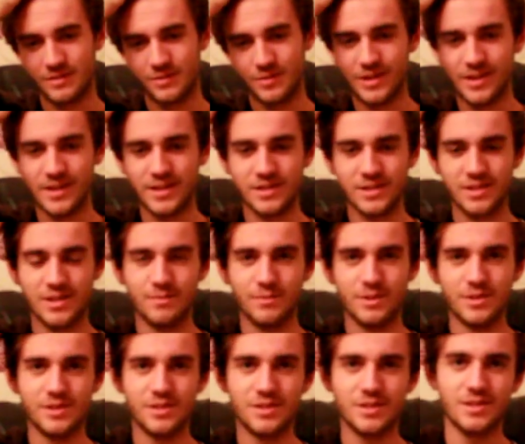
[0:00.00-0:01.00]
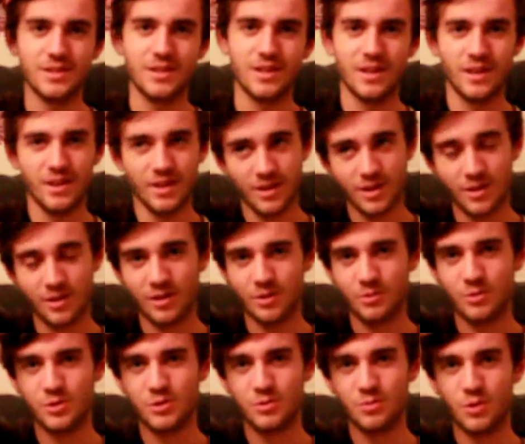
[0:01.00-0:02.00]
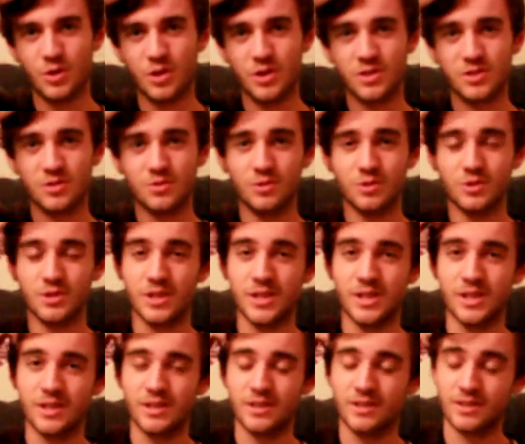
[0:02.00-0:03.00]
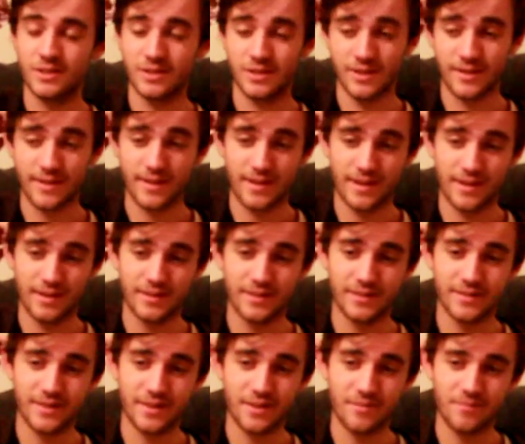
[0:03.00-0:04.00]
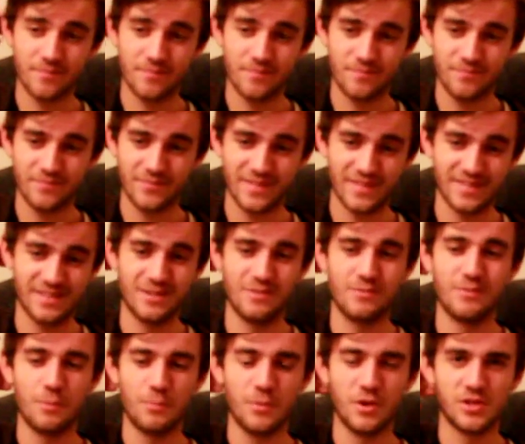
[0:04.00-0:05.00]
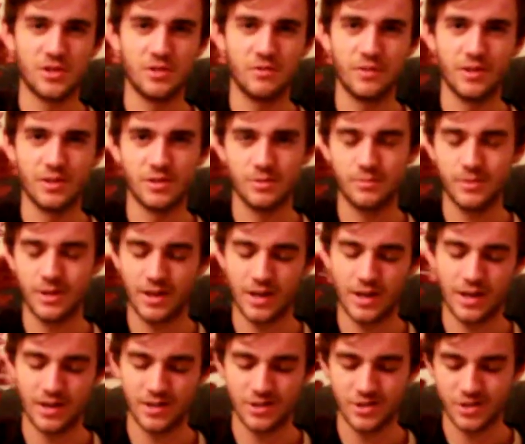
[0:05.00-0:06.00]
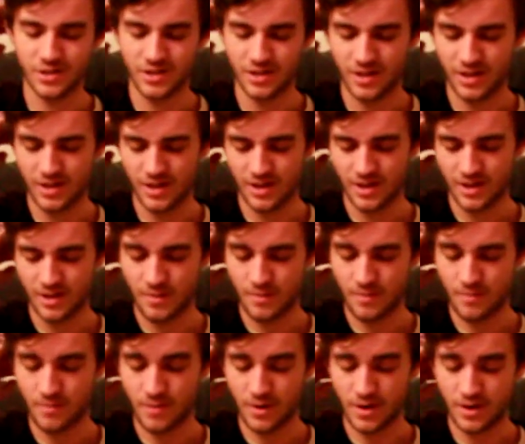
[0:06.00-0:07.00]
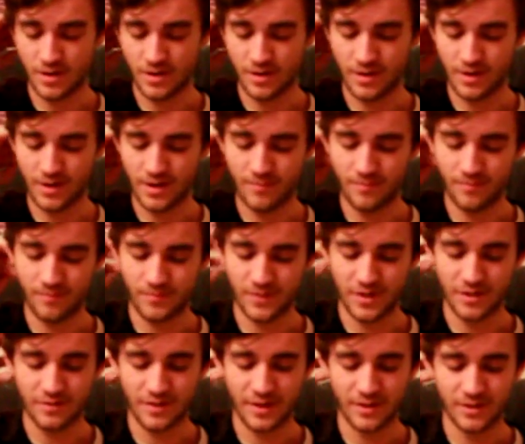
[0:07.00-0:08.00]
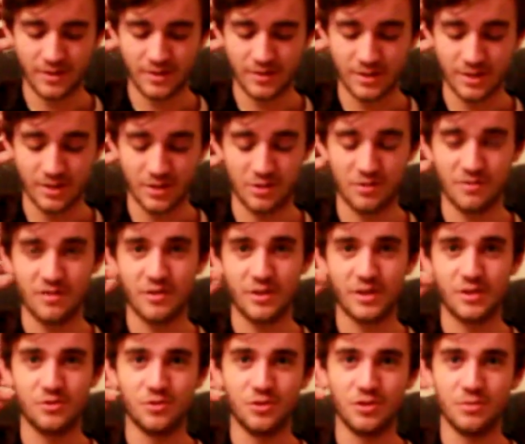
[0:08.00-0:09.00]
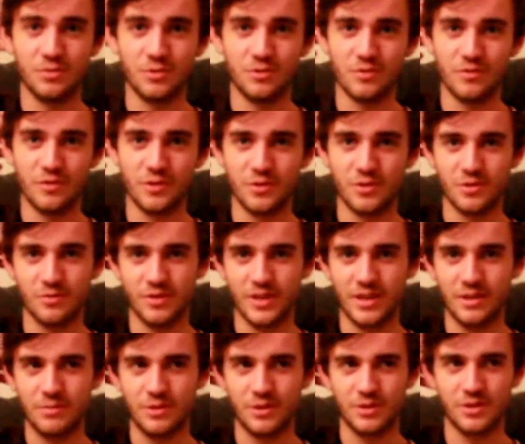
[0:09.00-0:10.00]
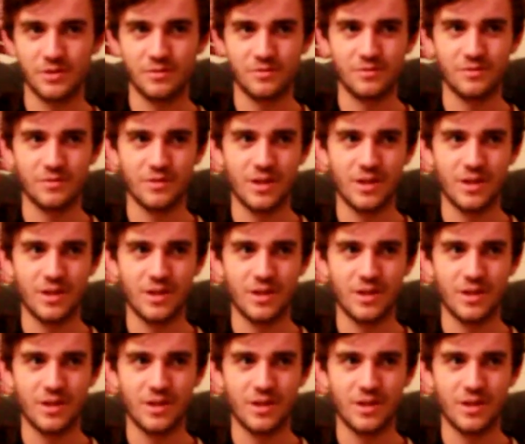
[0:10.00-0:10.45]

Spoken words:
He listed him as Hollywood's worst auteur, and I personally feel it's a bit harsh, but I found it a very enjoyable review to read because of